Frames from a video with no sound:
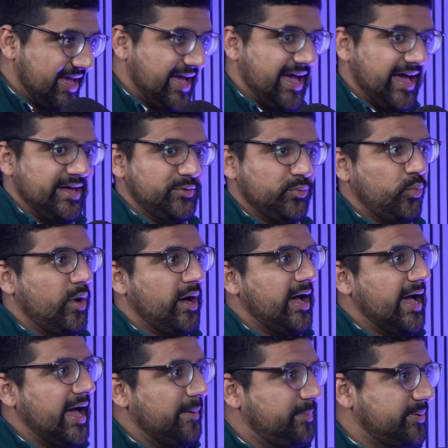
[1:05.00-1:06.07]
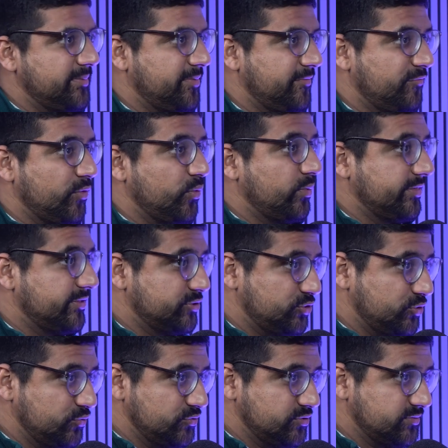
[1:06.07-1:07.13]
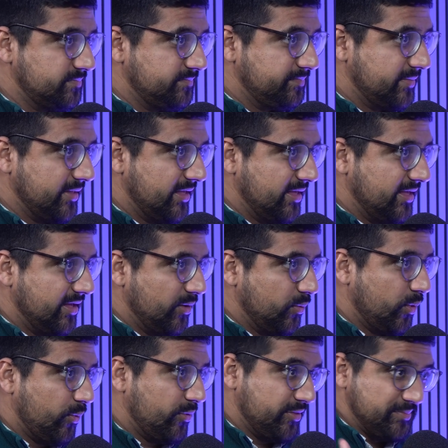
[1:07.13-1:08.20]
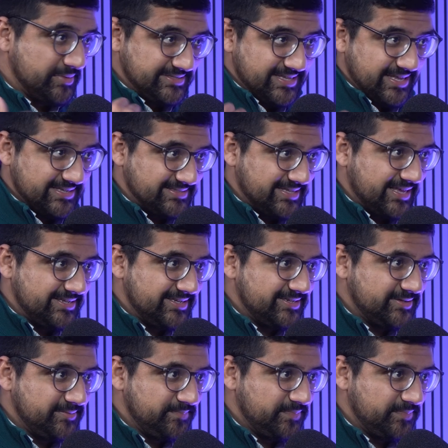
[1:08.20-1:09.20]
and what happened before with the Jews, what were the mistakes they did,